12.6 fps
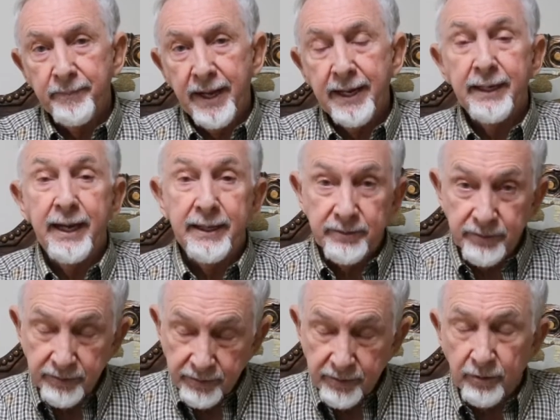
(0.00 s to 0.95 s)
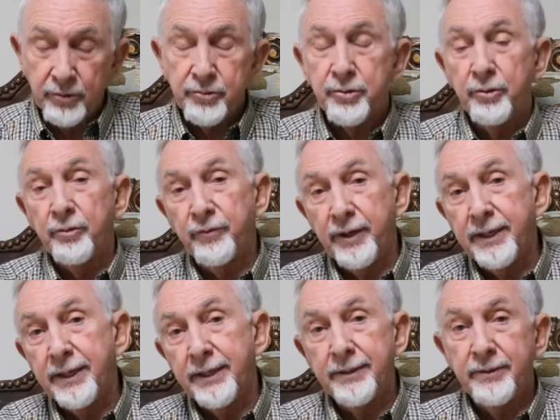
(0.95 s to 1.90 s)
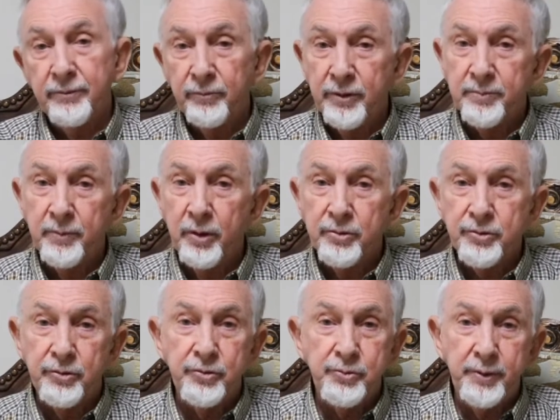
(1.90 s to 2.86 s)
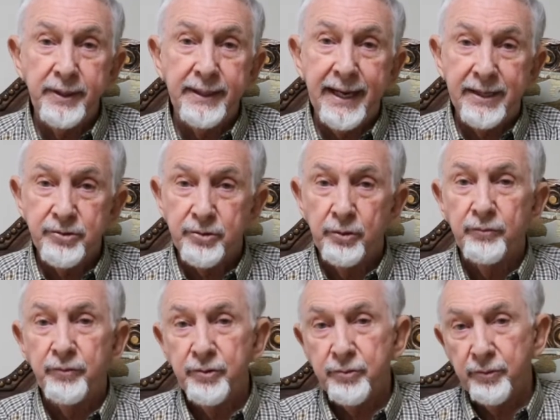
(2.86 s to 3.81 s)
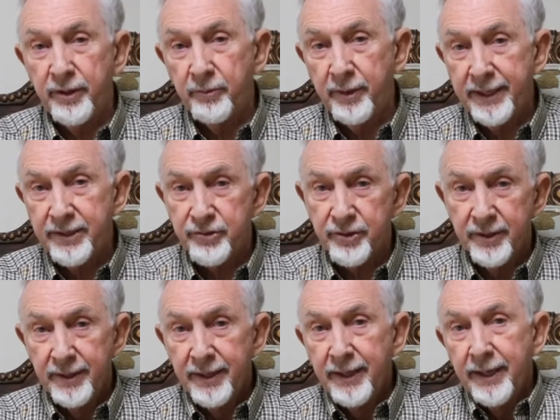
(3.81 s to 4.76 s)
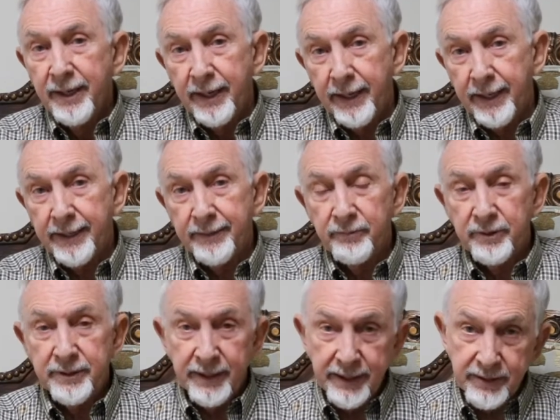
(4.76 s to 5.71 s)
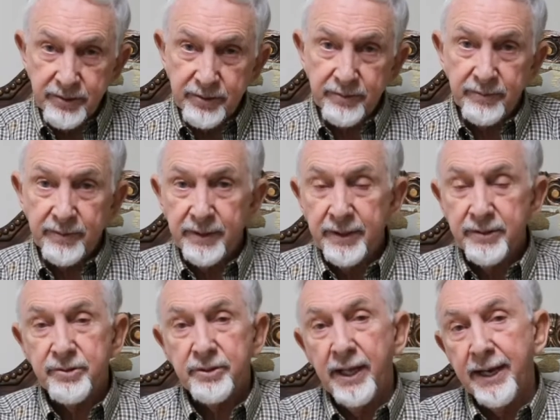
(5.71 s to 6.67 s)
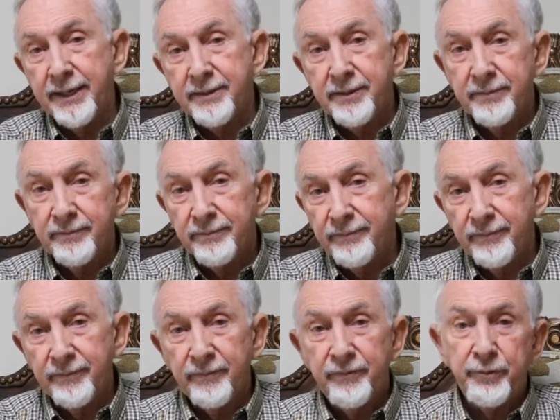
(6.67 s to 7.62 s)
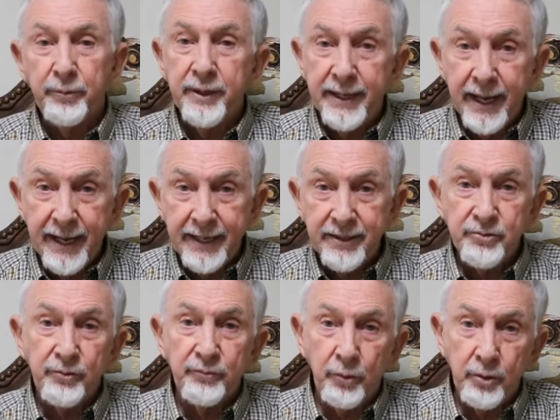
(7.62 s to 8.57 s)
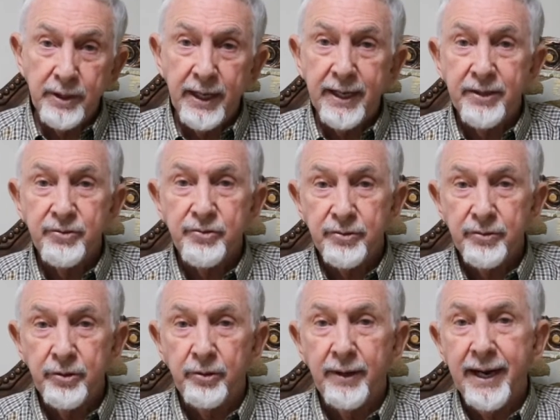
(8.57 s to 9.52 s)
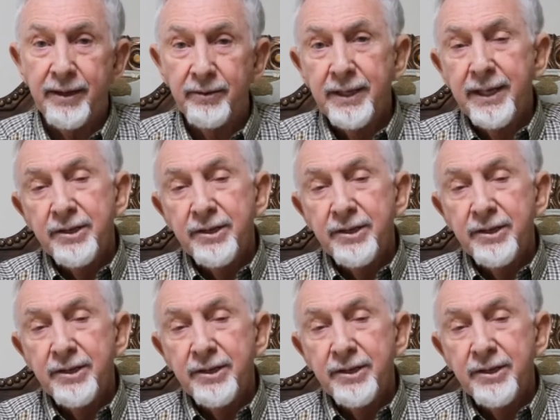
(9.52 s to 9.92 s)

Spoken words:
I like to go surfing, and with mole surgery, you can't surf for 3 weeks. And with this, it's like 3 days or 4 days, you're out.